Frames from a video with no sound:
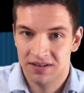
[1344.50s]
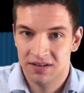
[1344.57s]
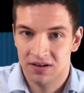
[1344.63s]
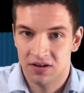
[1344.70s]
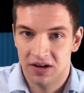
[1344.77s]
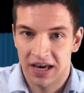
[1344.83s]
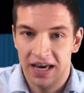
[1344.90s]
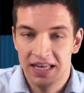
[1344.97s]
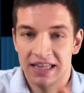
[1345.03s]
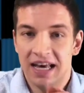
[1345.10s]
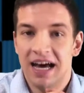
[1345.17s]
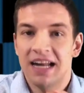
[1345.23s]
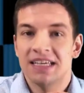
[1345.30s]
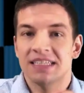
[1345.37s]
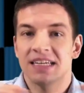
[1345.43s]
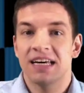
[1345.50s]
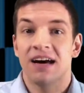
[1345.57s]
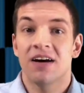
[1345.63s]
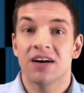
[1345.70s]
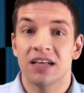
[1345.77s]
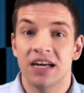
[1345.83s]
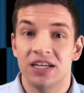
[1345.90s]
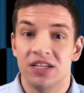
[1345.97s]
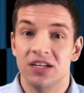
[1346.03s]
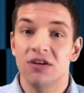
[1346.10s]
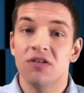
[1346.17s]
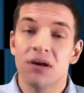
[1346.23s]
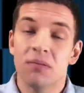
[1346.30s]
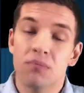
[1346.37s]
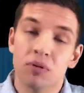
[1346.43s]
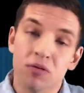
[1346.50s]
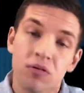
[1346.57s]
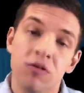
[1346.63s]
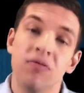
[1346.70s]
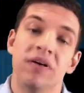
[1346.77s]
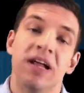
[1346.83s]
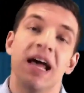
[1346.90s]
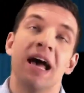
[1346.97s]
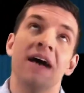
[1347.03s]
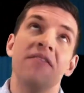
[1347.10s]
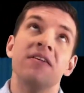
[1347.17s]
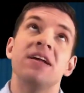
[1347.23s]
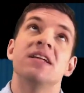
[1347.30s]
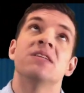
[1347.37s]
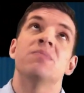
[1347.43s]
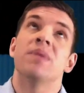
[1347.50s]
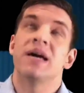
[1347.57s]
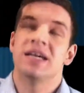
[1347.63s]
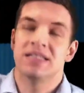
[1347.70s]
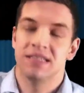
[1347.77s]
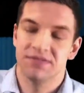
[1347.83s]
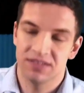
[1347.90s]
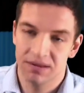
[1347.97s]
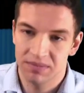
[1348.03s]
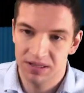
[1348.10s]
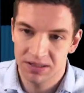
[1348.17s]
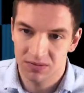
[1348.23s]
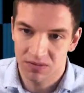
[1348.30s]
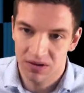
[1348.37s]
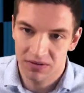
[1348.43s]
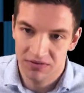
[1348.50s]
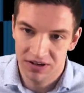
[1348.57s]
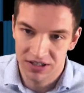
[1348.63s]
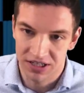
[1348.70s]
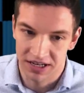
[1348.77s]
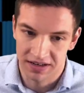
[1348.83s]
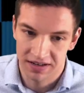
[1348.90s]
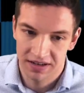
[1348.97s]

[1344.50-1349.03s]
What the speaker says: Okay, that is a calculation. You can prove it, evidence-based, if something's efficient.